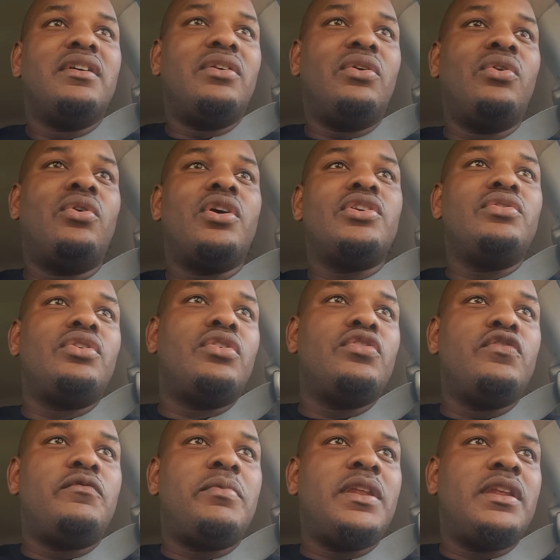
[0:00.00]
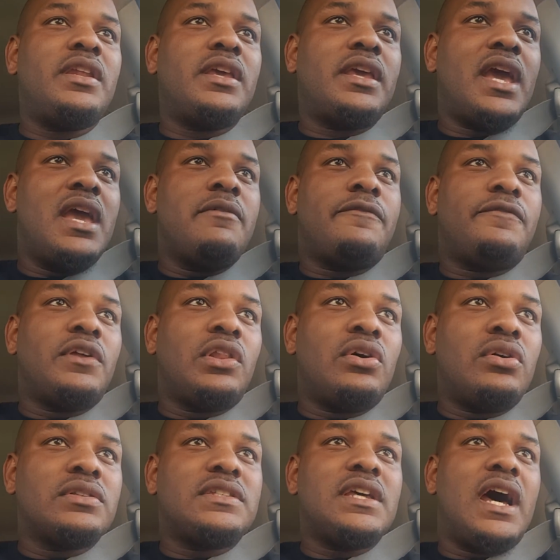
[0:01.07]
or you've been in the game for a
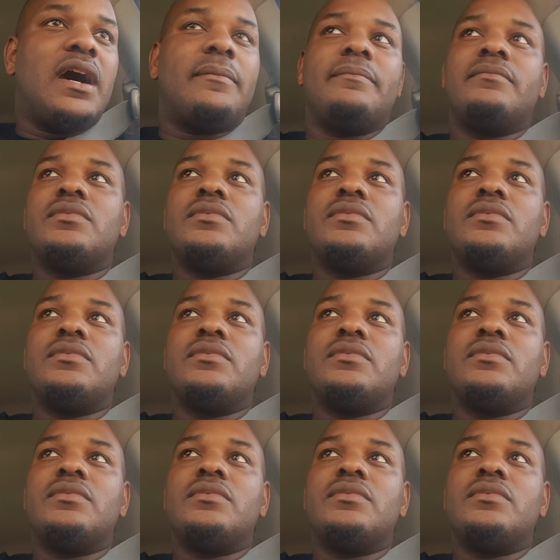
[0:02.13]
long time.